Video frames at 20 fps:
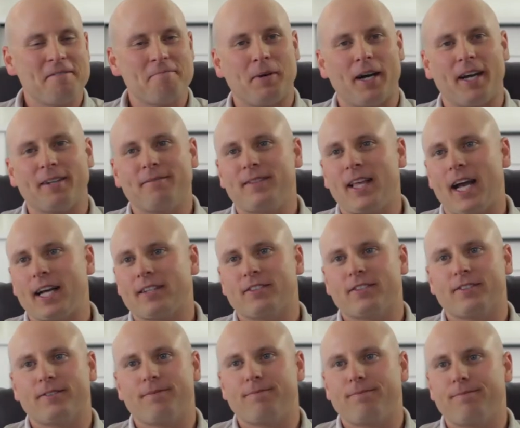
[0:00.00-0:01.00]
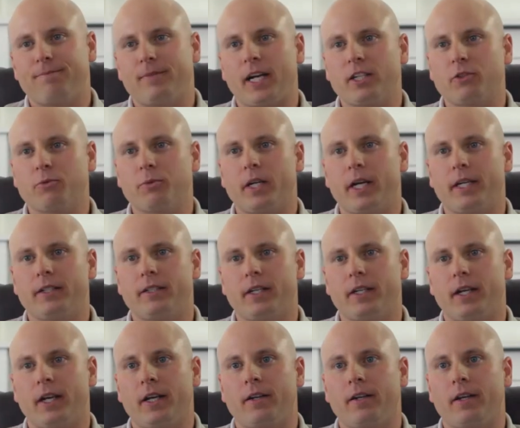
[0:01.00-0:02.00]
but that's that's what I
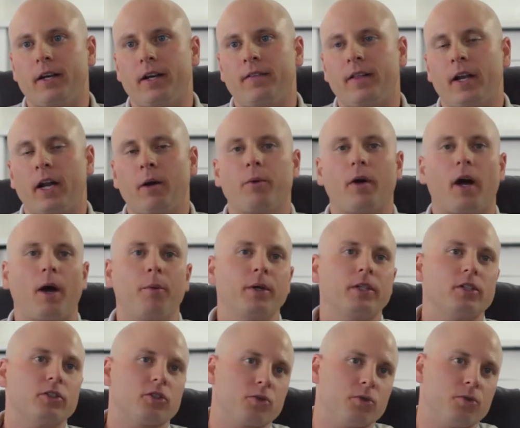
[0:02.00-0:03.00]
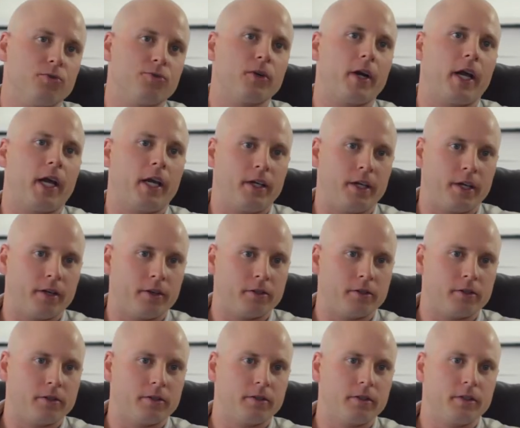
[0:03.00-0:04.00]
did, and and then I, I went to school for eight
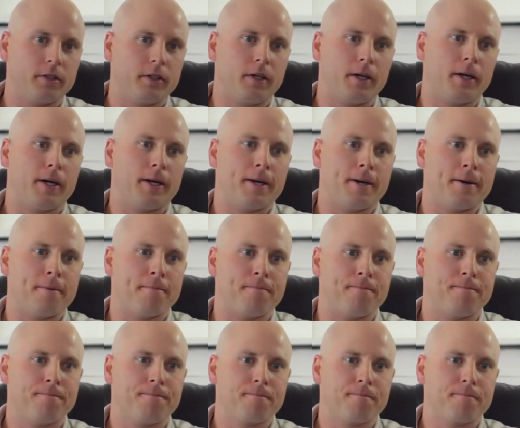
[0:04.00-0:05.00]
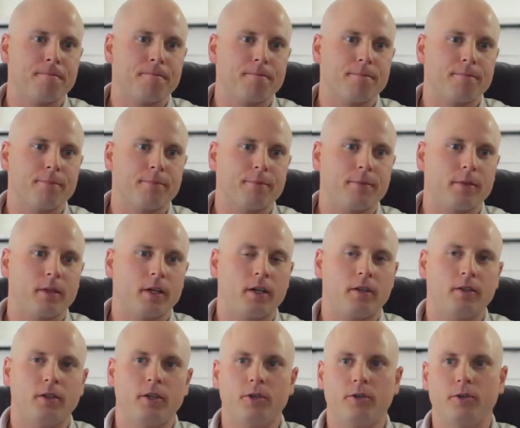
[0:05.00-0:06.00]
years. Um,
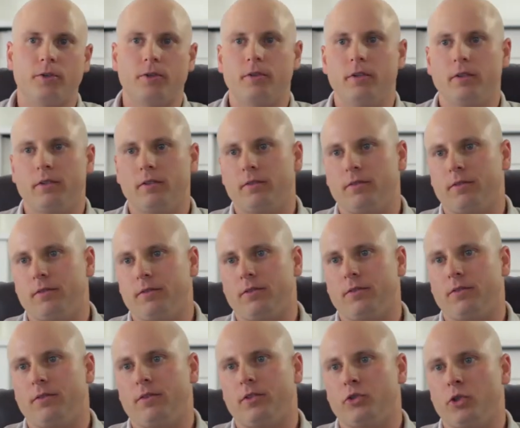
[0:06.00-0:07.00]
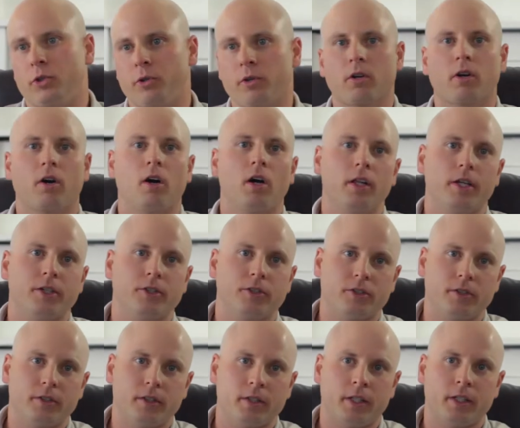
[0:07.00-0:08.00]
dude, junior
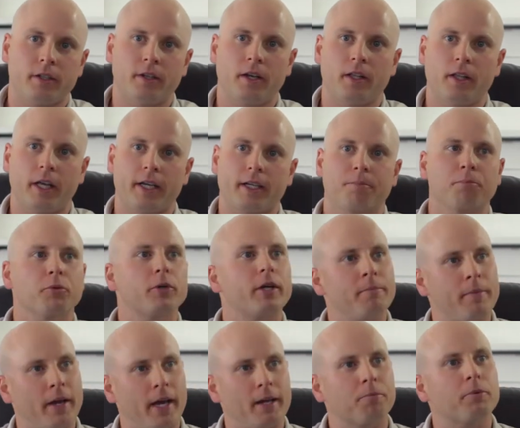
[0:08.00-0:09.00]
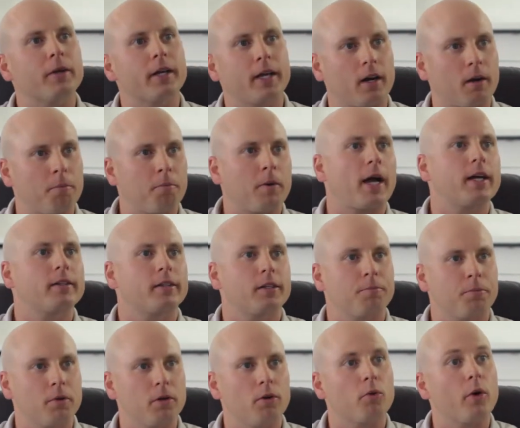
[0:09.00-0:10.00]
college, and then a, uh, like a pre med, pre chiropractic
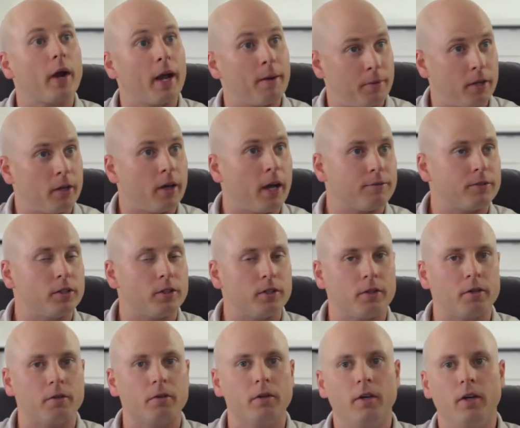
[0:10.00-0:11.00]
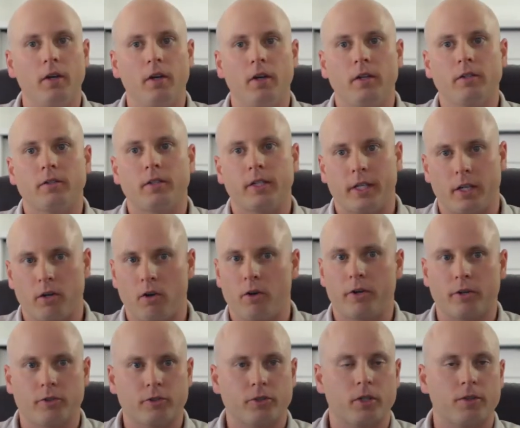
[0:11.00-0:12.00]
program that you have to do to get all
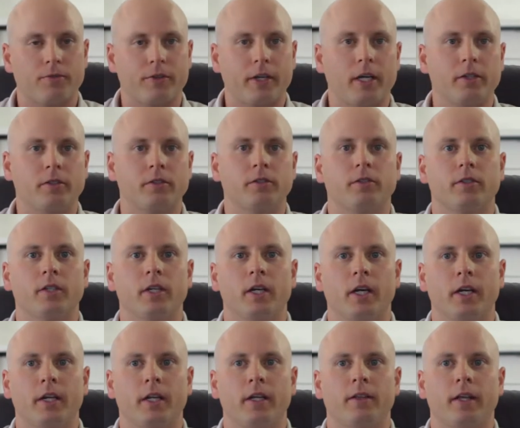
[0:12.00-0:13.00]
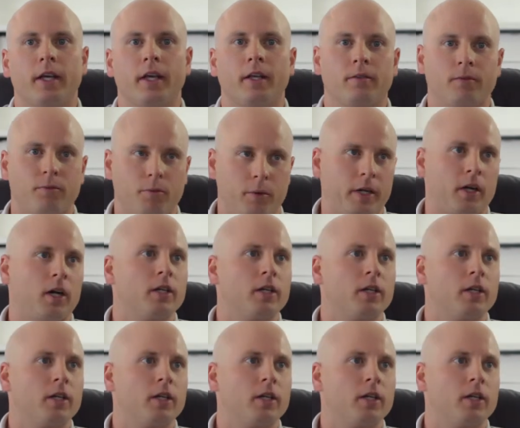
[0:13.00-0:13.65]
your certifications done, and then went